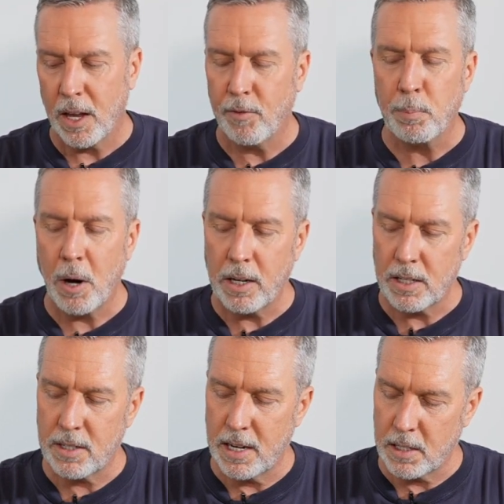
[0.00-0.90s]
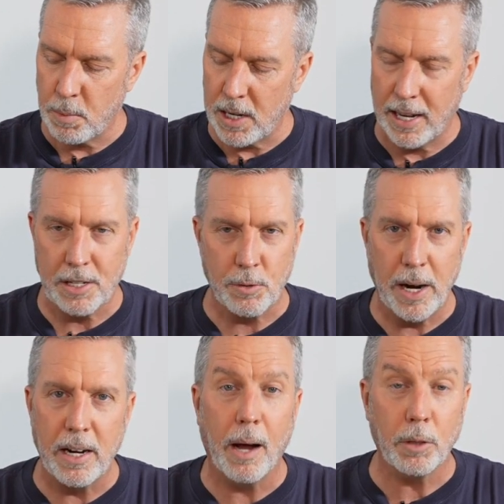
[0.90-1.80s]
if a product is sent to me and is
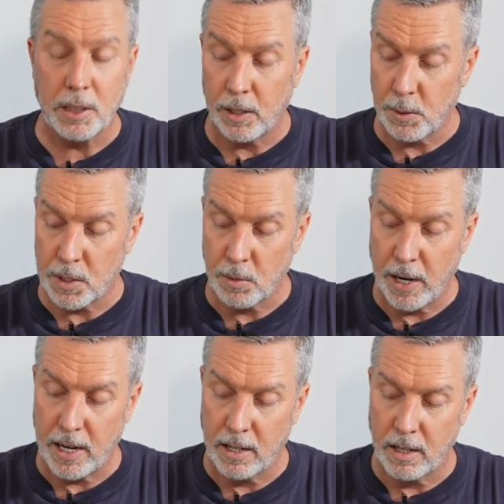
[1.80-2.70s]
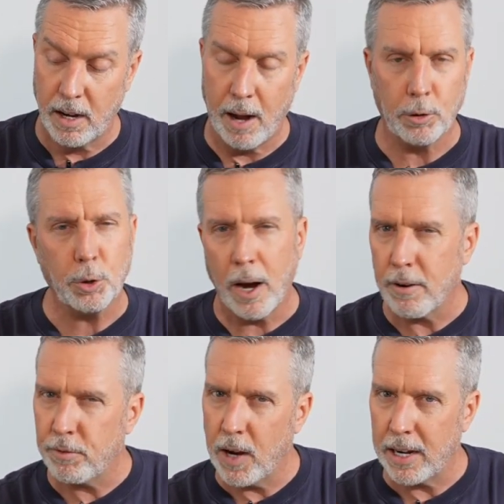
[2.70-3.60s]
great, I will tell you it's great. I will try
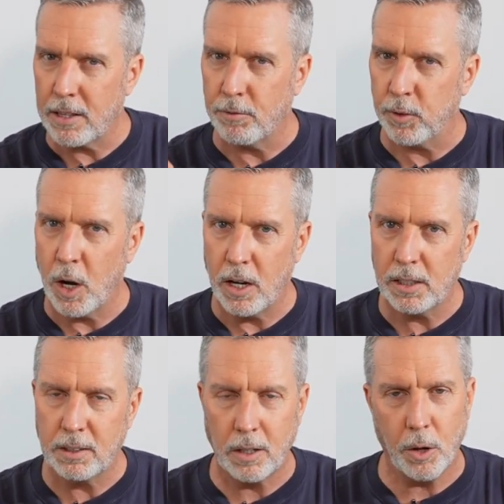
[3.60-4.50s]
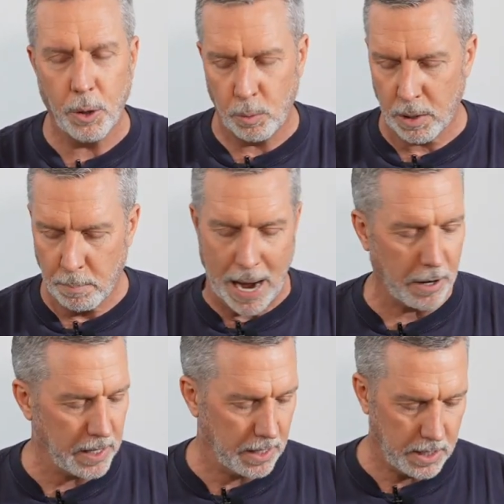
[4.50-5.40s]
and find the flaws, although with a
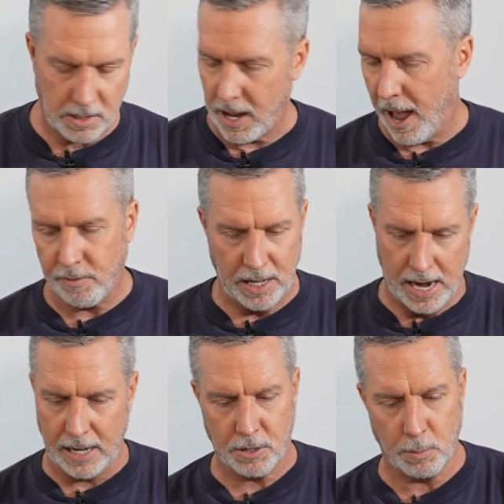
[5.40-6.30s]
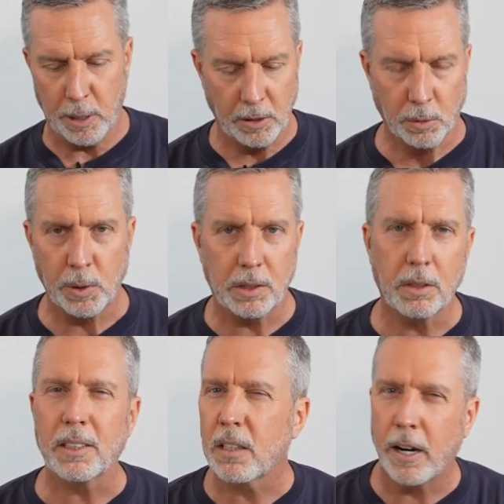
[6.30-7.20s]
battery that doesn't have any extra bells or
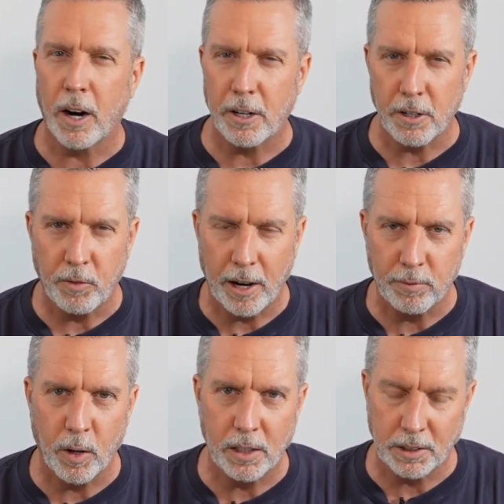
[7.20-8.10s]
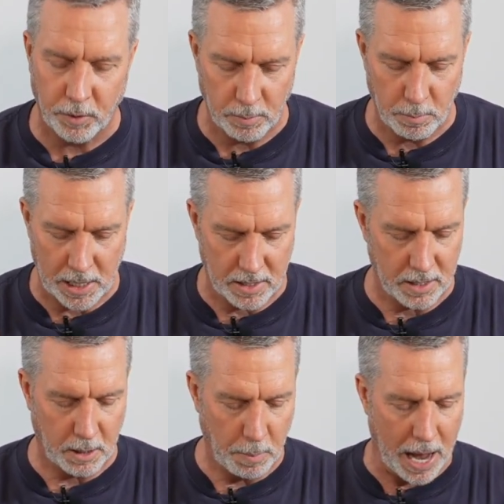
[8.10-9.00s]
whistles, it's kind of hard to find flaws if it meets
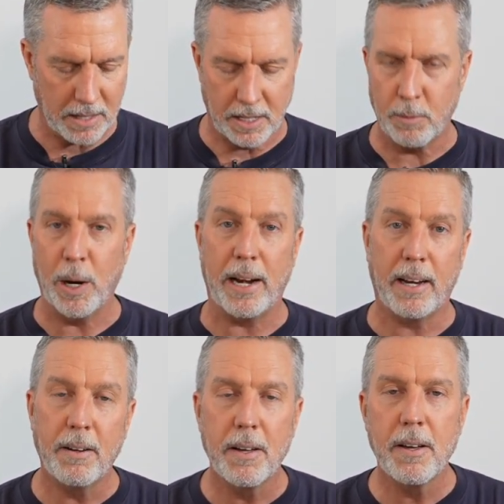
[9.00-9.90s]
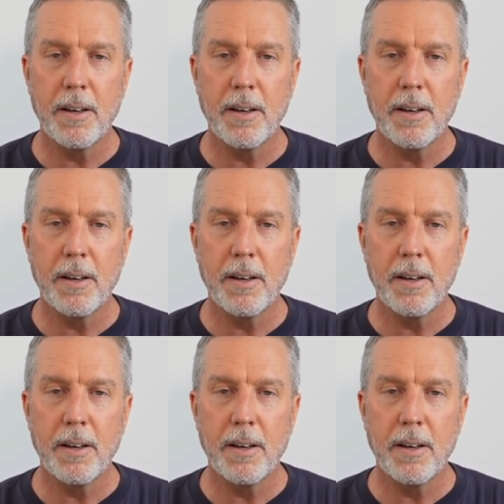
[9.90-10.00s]
its capacity rating.